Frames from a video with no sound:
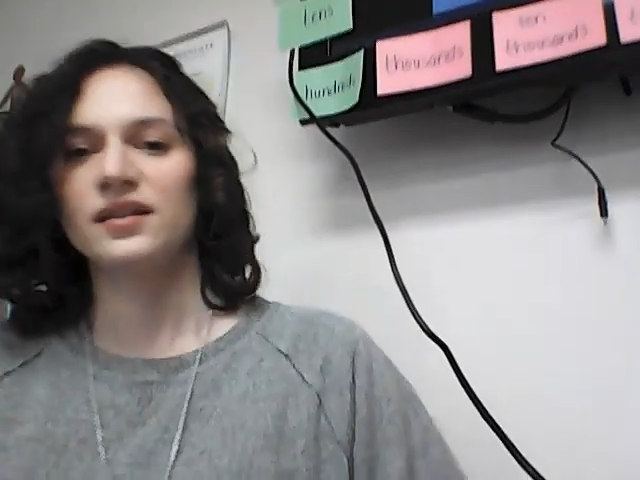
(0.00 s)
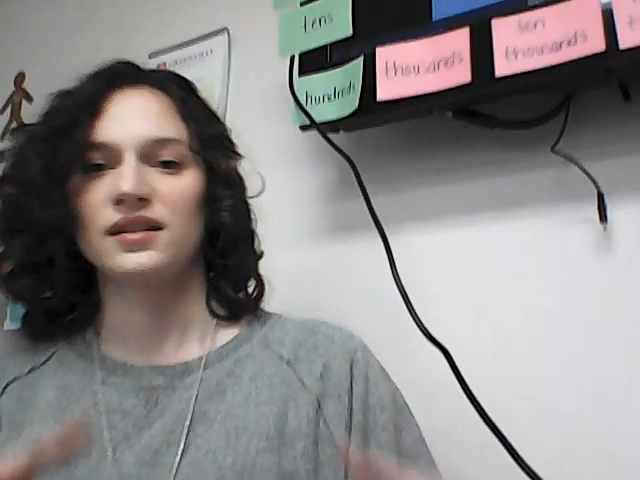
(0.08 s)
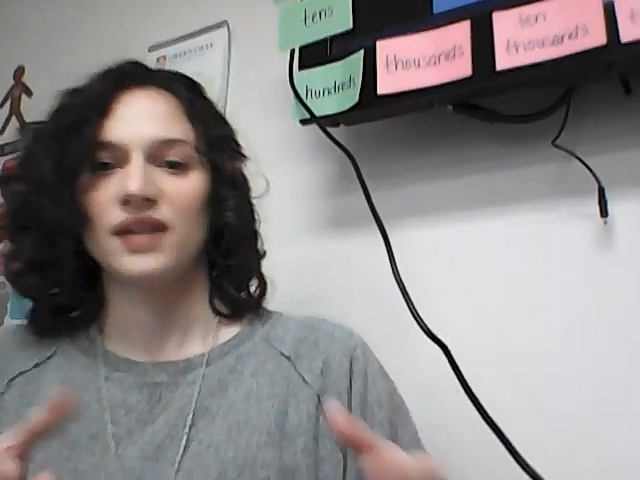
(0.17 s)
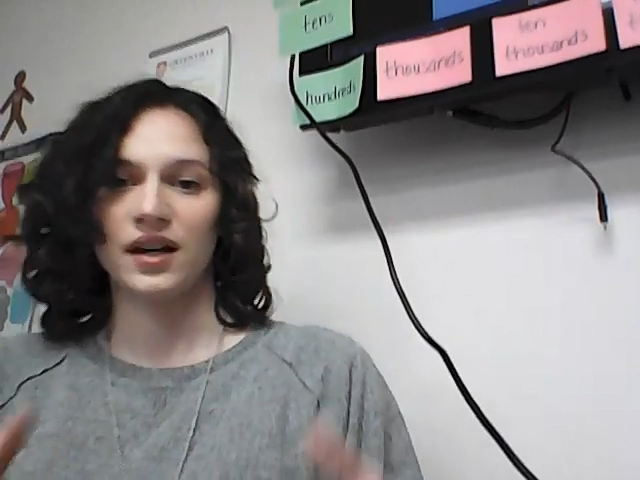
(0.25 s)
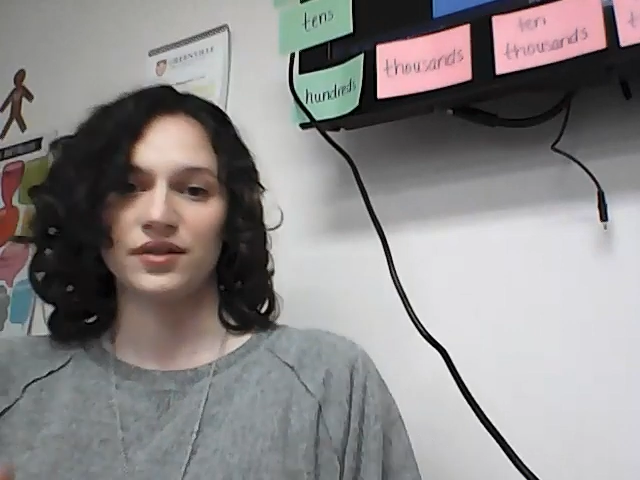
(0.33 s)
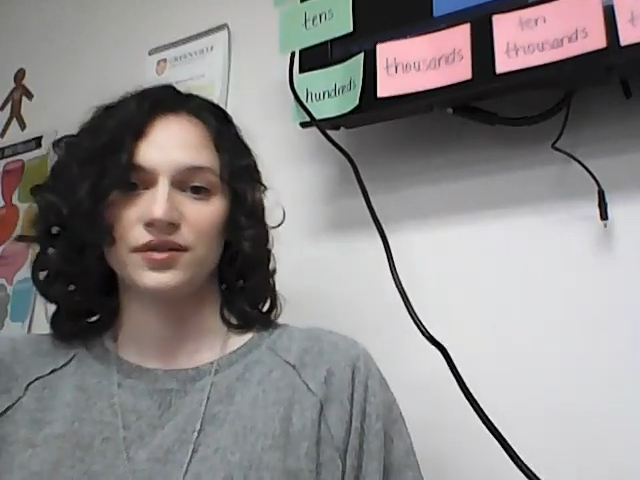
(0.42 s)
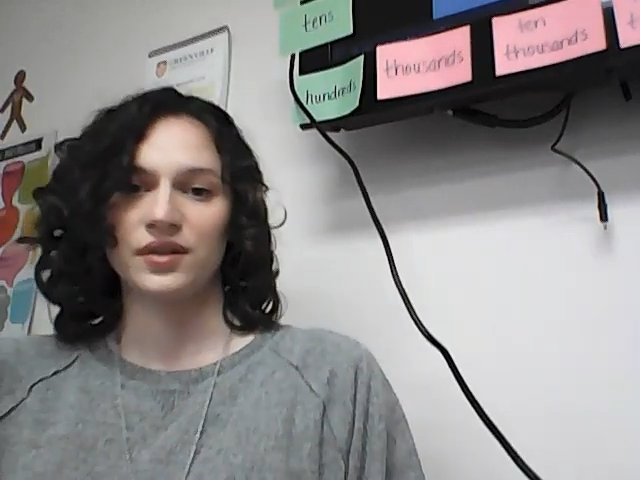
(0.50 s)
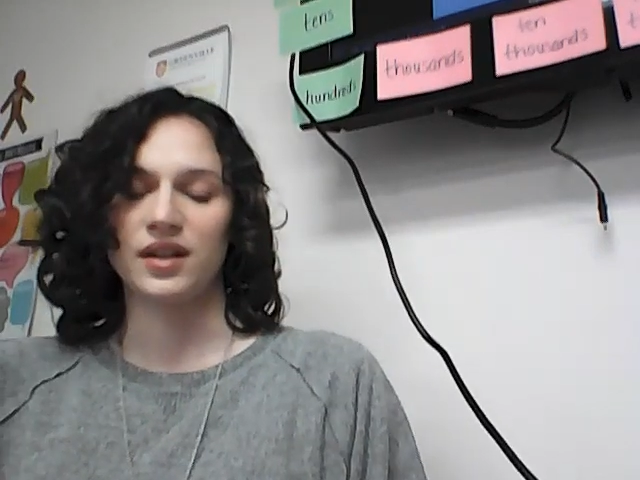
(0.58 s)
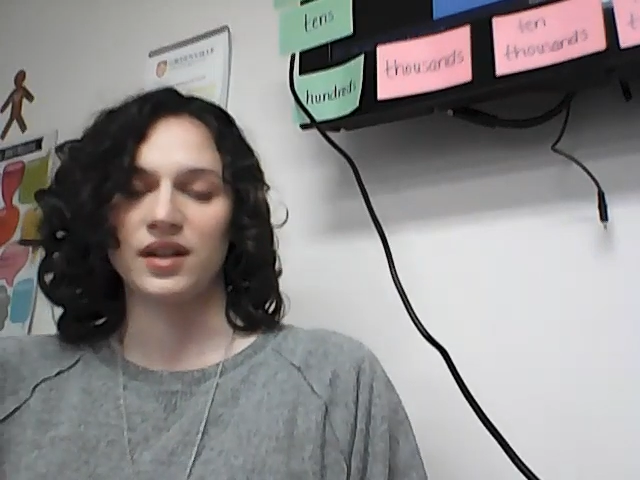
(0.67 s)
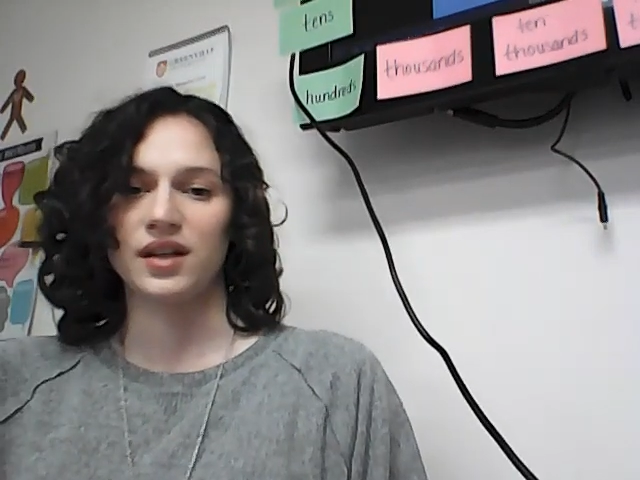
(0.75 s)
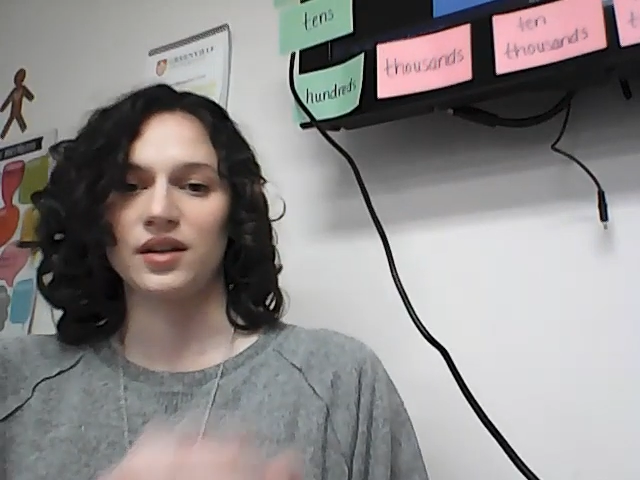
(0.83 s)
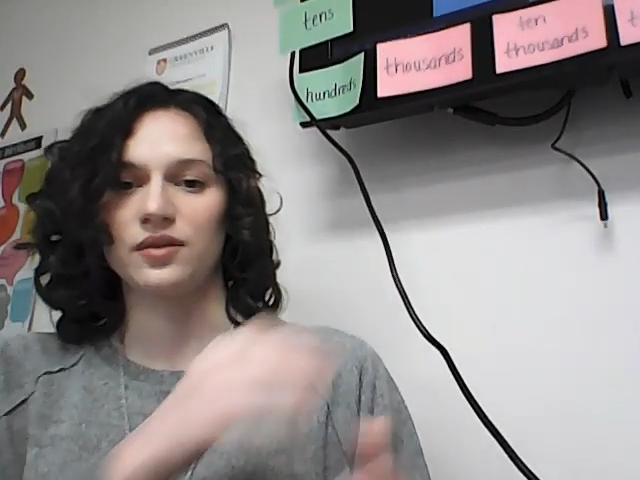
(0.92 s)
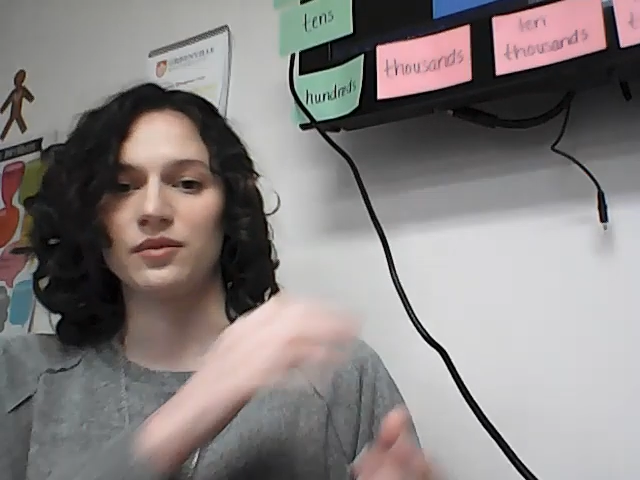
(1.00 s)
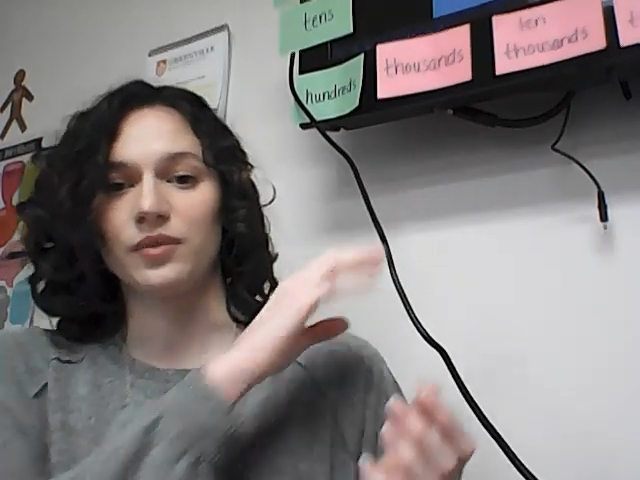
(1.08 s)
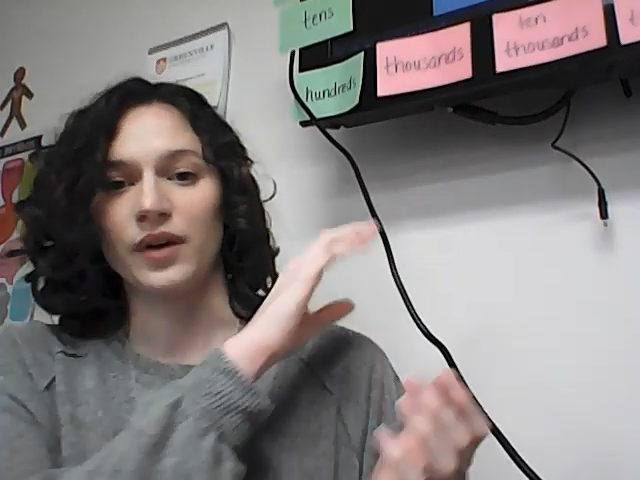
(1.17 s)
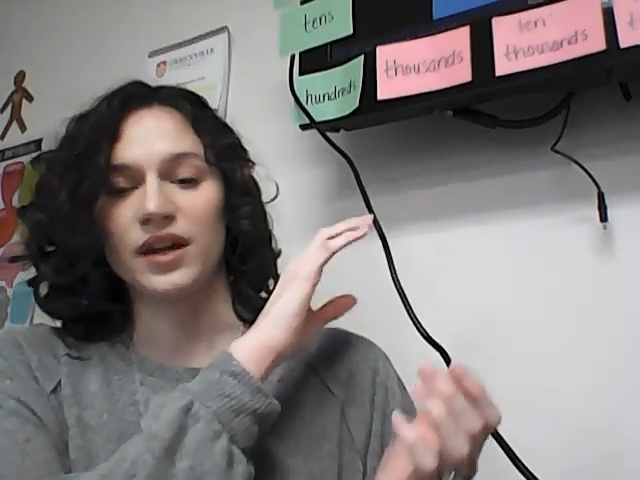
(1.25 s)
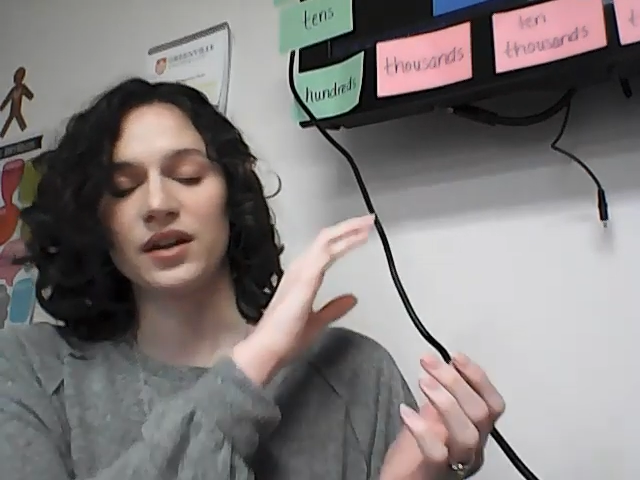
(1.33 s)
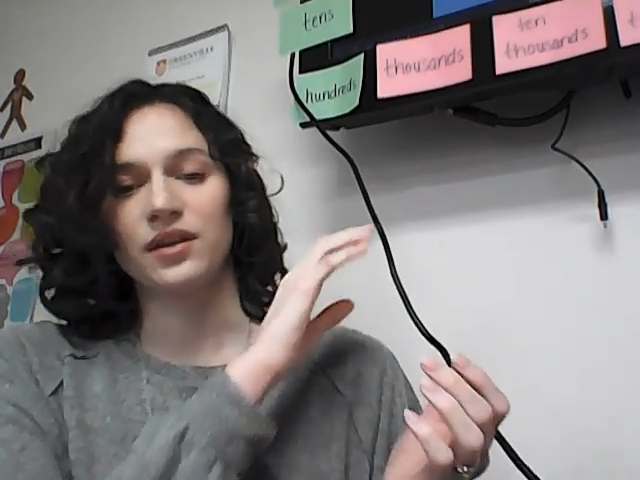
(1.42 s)
naturally you
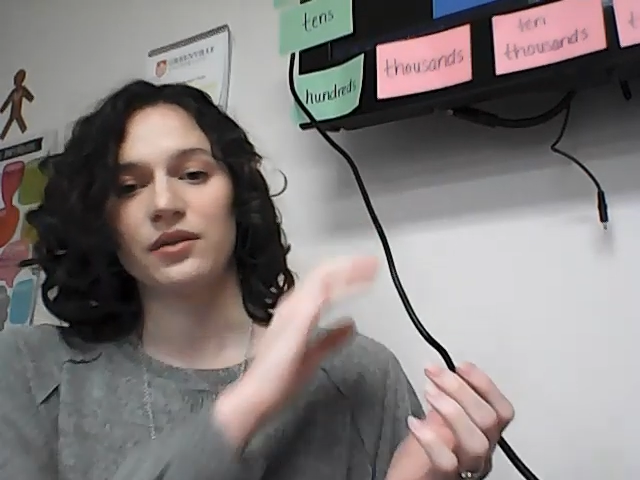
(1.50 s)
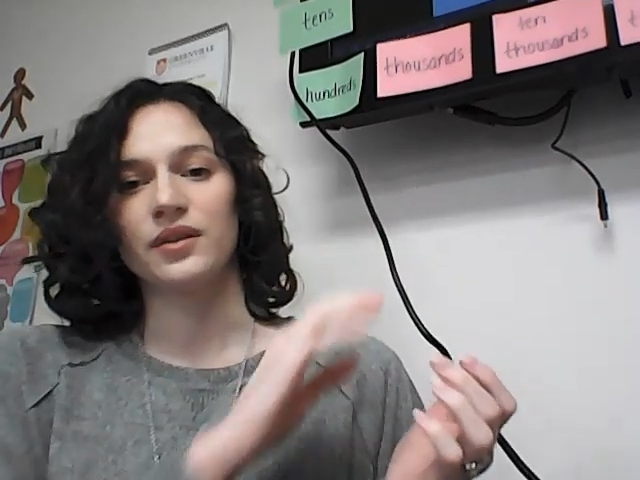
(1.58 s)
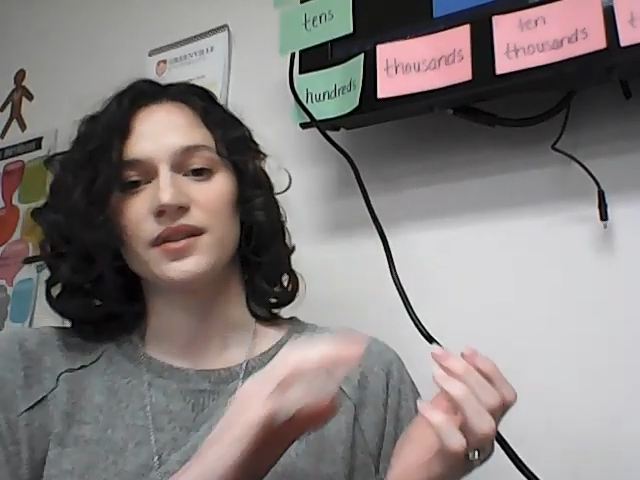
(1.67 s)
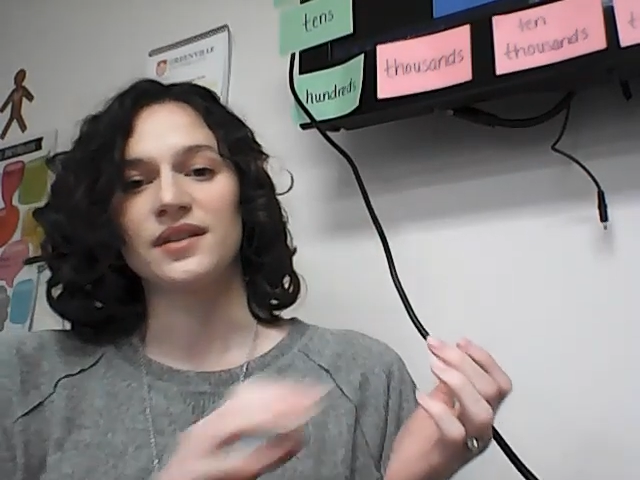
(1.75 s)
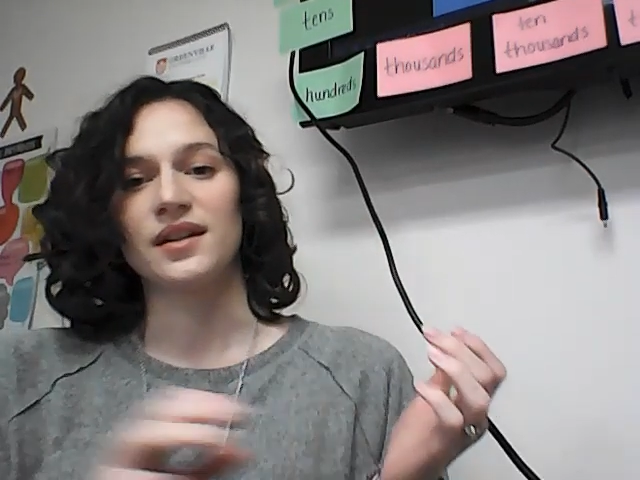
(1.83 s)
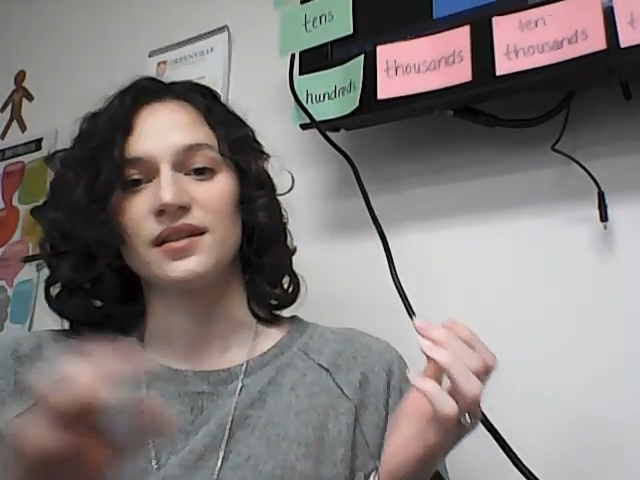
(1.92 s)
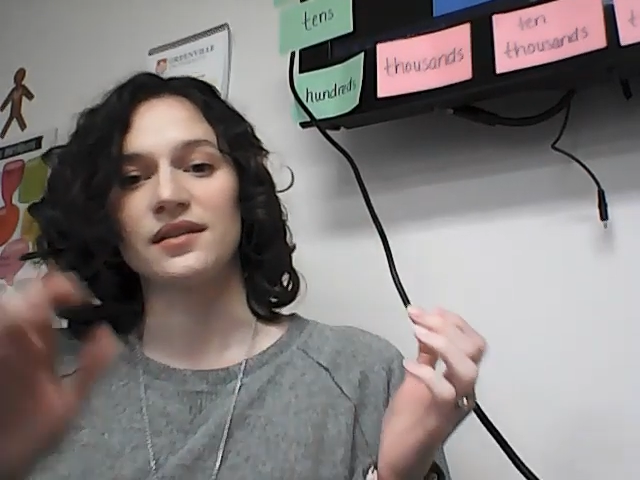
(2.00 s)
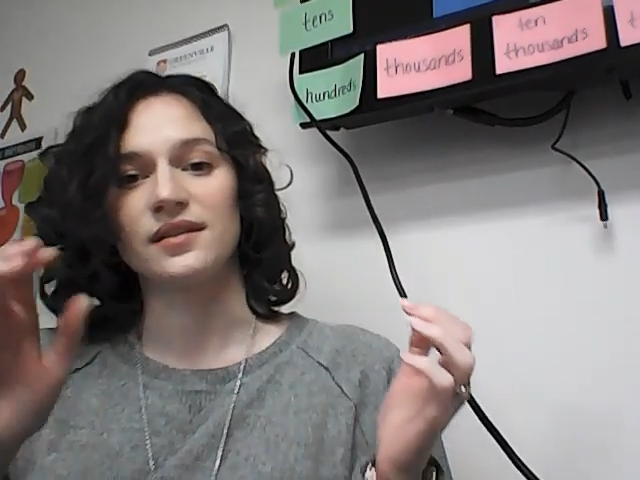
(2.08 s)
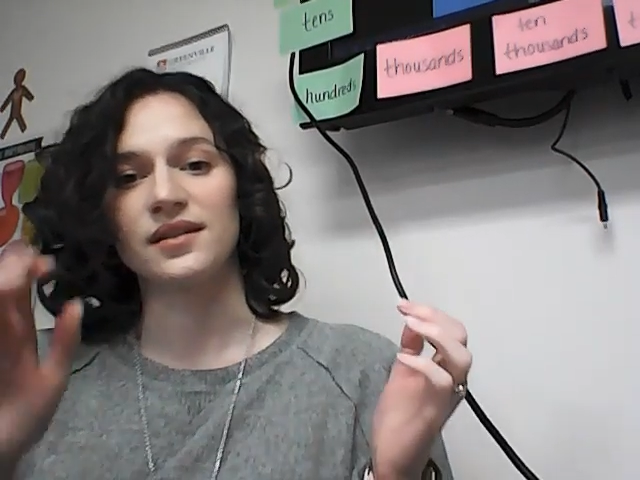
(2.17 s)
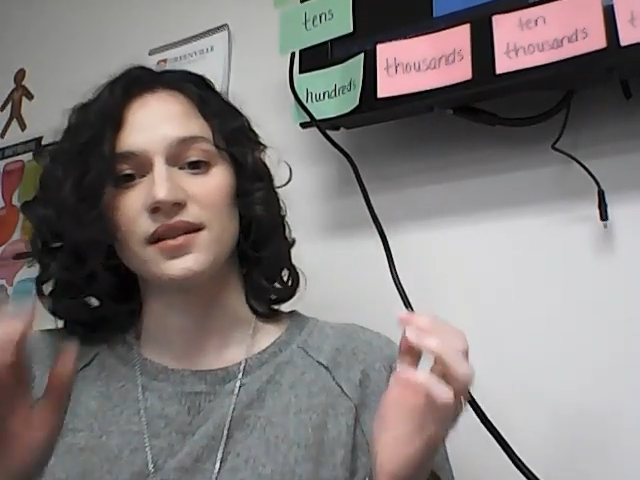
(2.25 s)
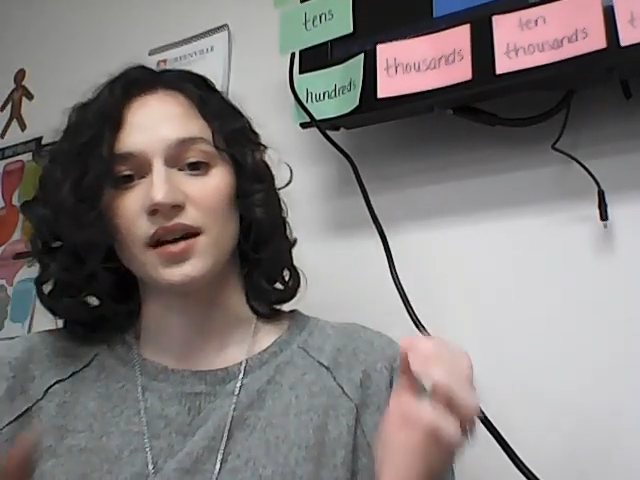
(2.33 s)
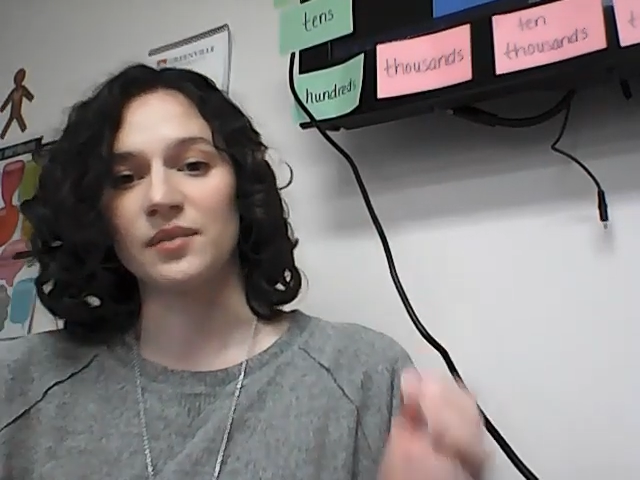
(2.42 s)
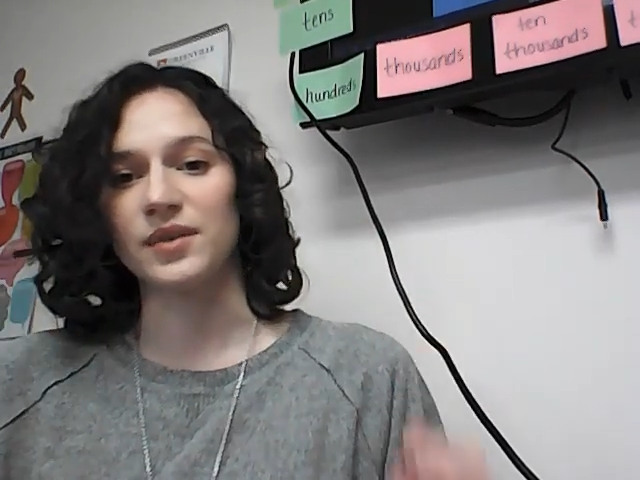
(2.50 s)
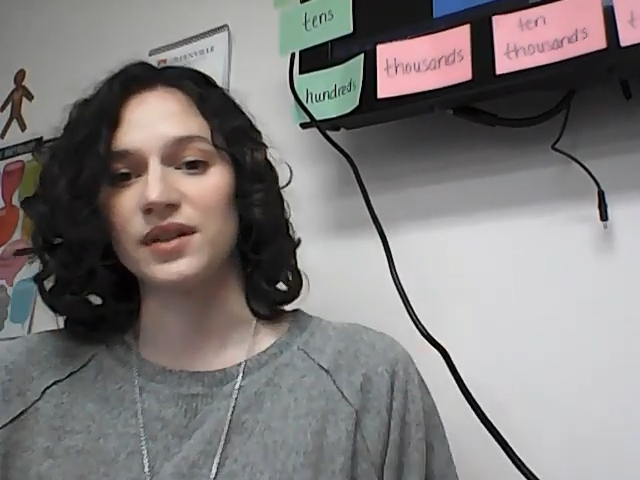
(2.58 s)
break your sentences up